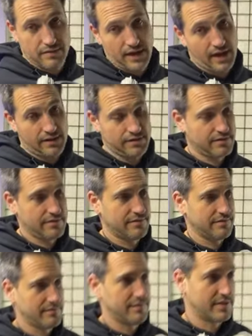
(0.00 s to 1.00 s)

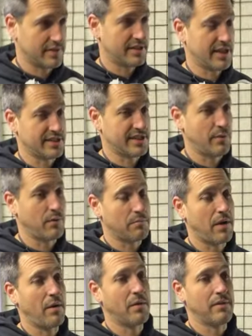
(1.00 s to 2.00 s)
yeah, 60 would
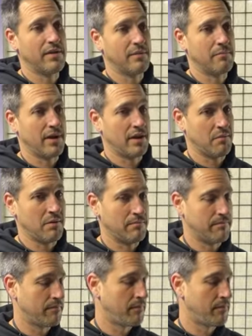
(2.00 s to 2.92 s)
probably be the minimum.